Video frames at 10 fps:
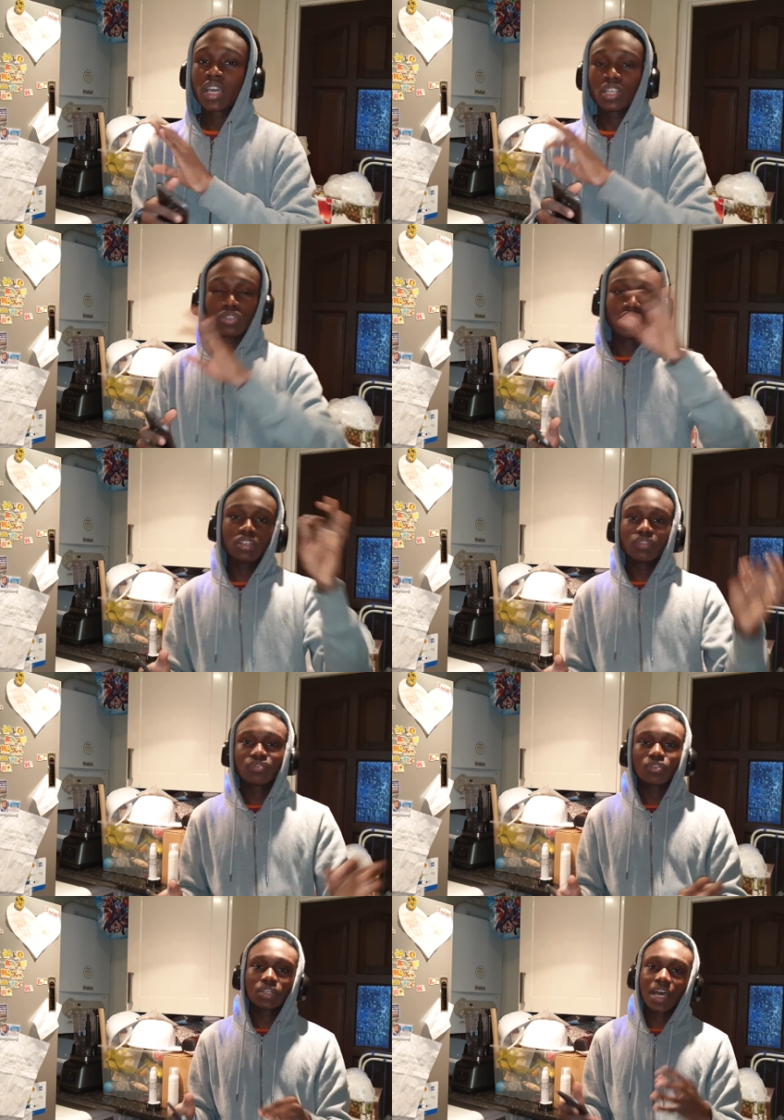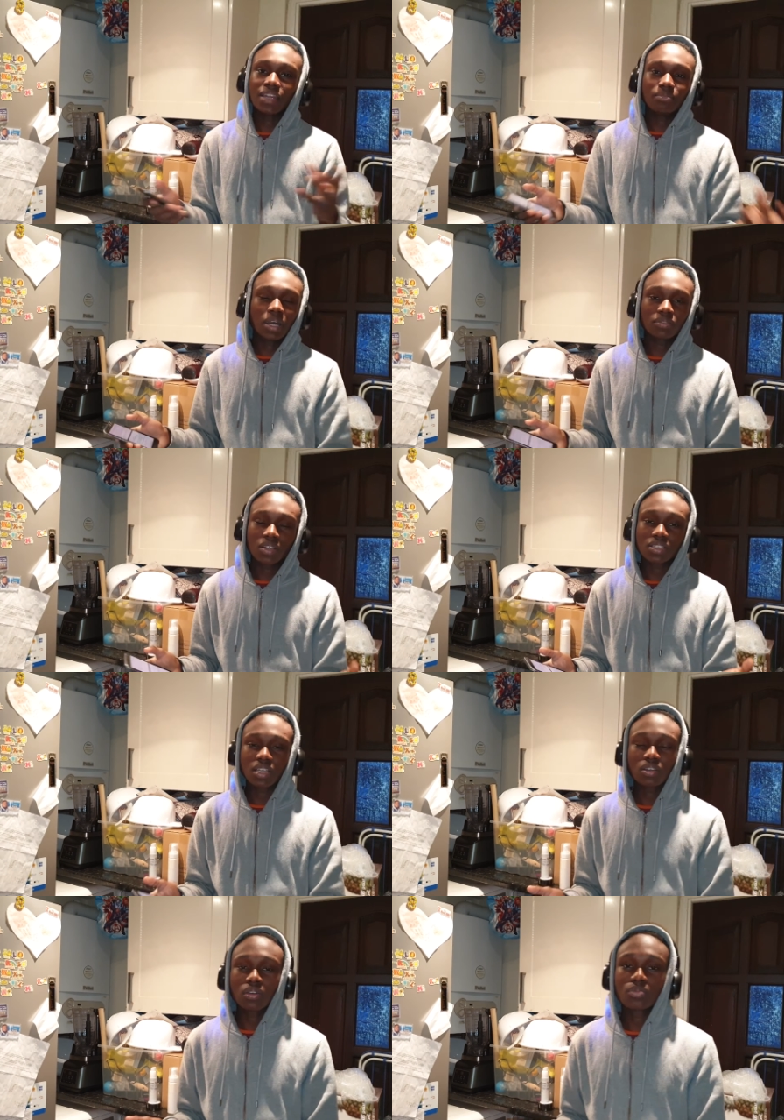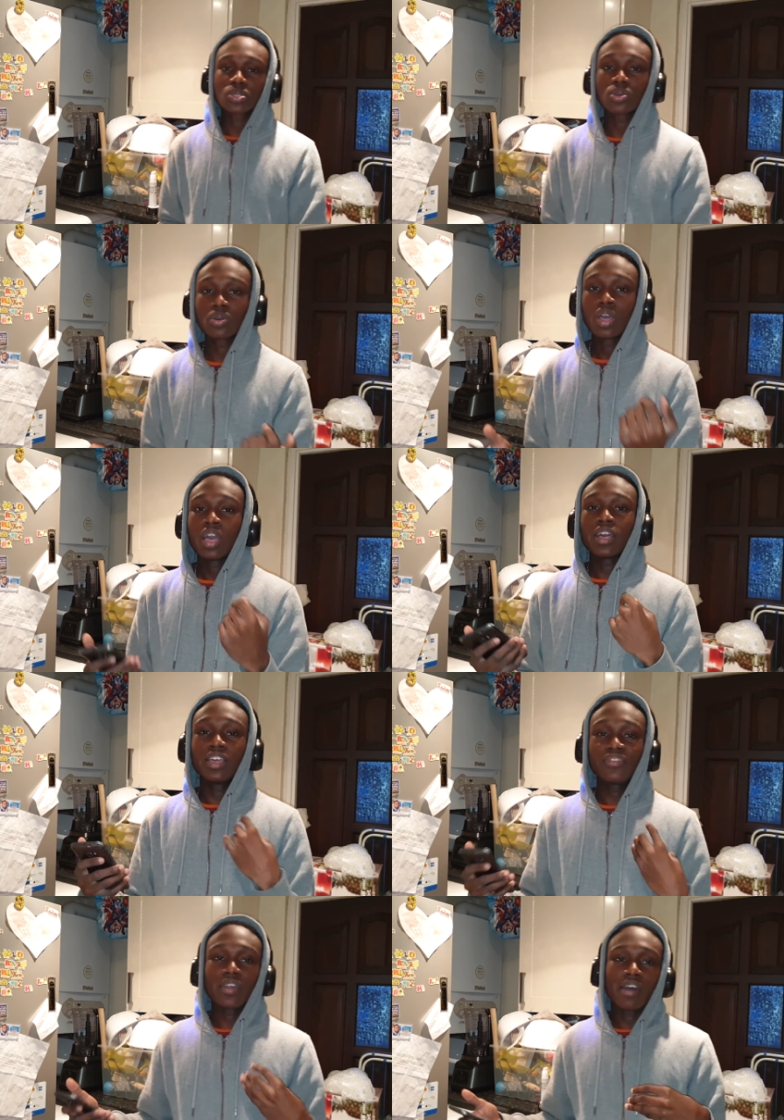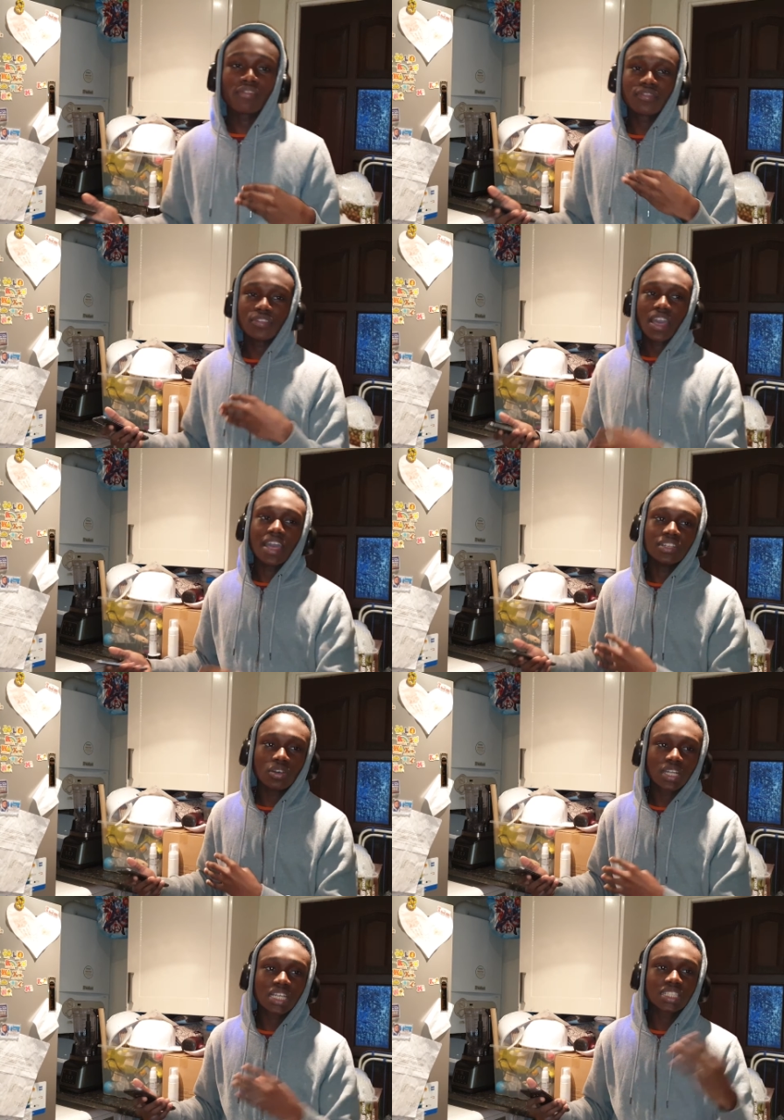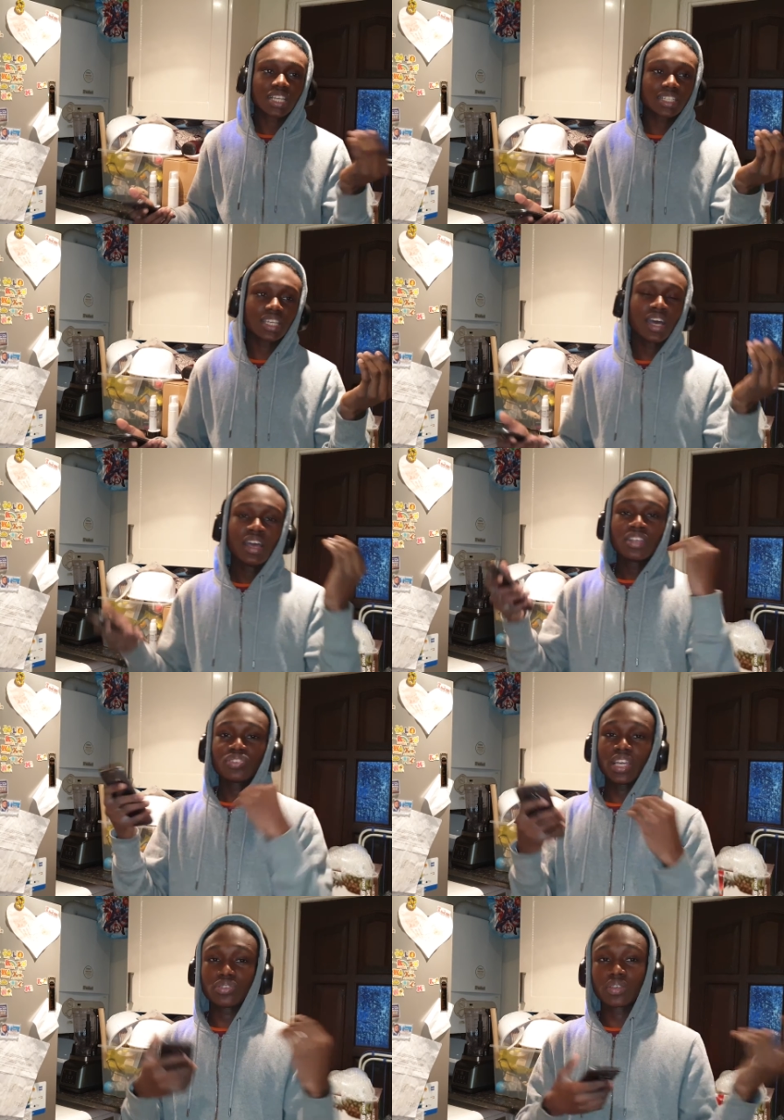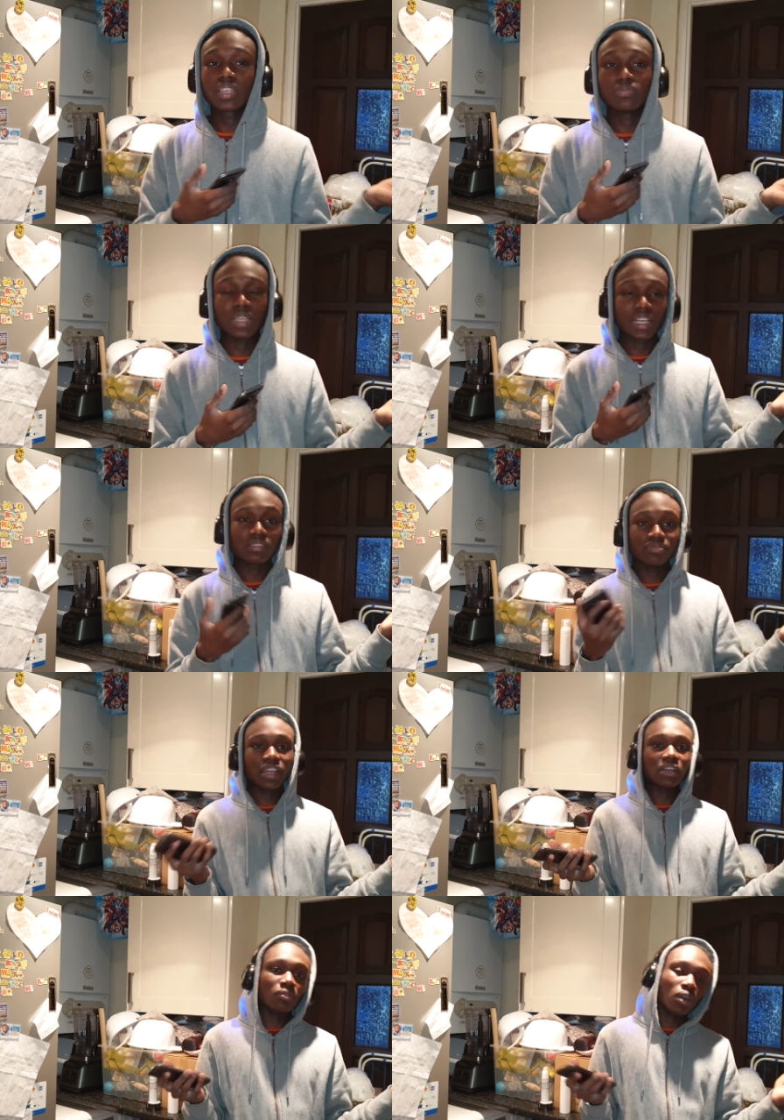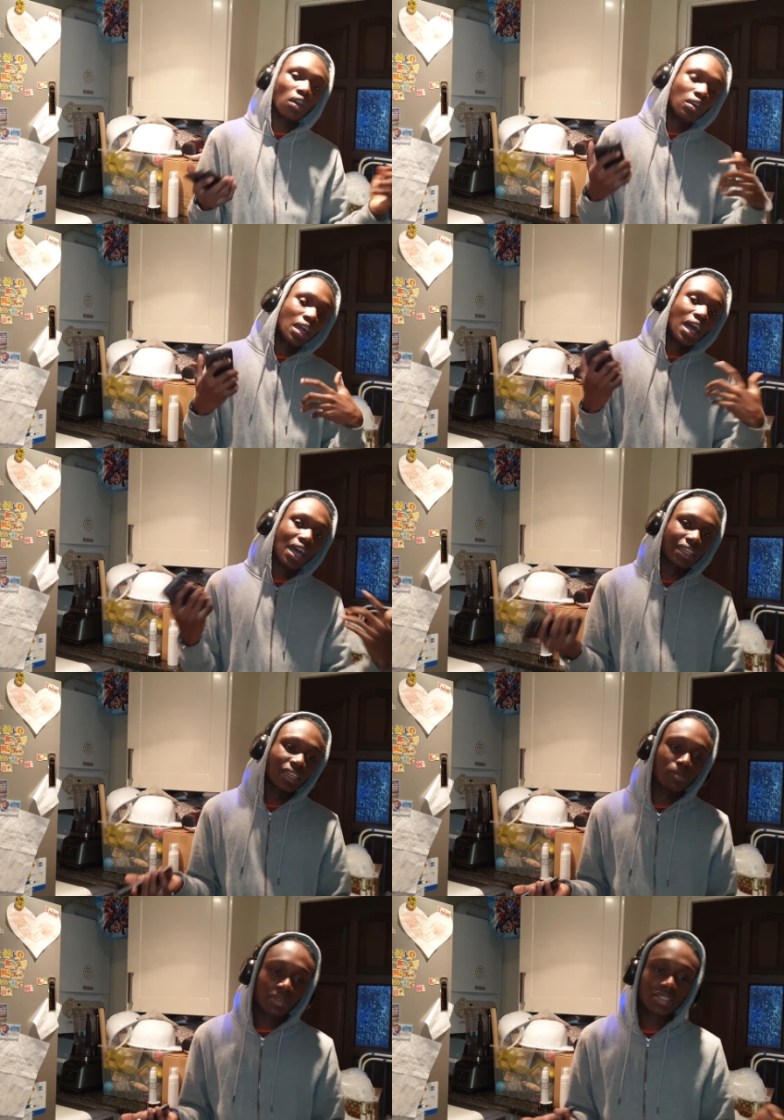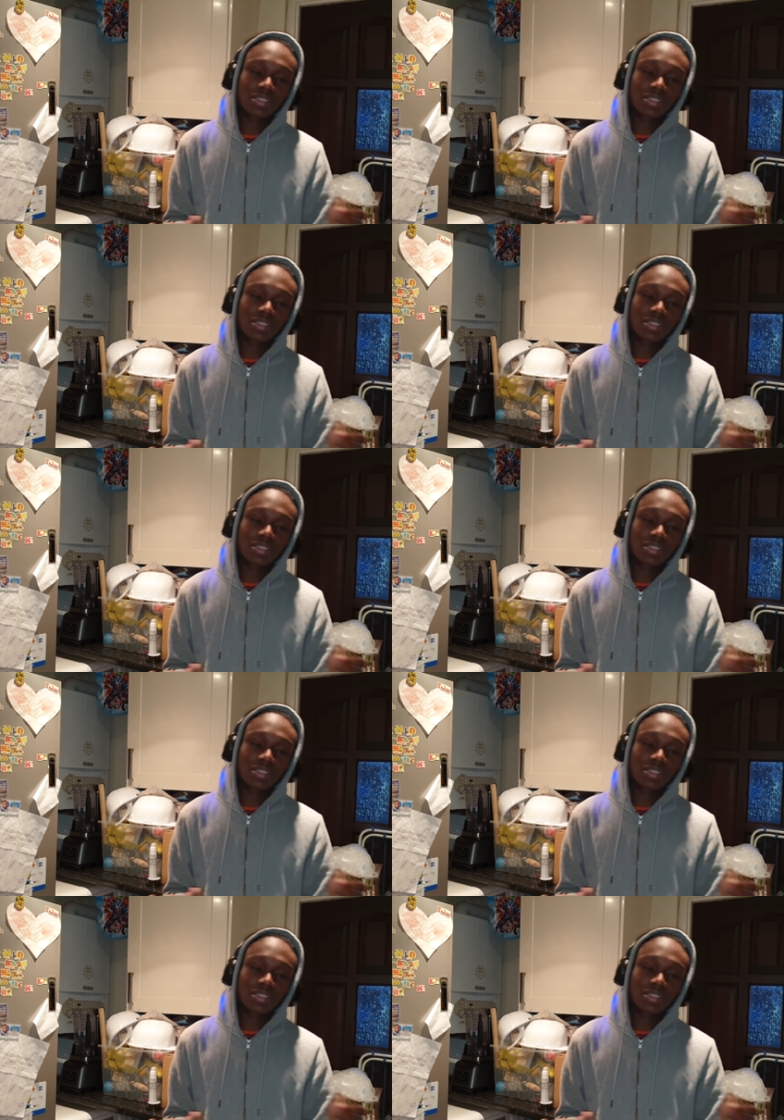It's only the phone and manuals that come. So if you have any other charger, try to keep that very well and keep it